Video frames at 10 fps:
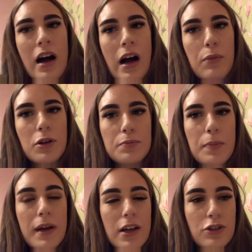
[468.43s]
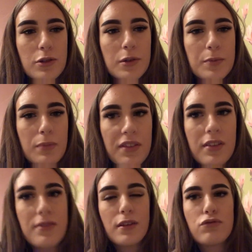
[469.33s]
I will be picking up my
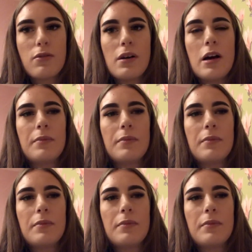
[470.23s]
sister from uh,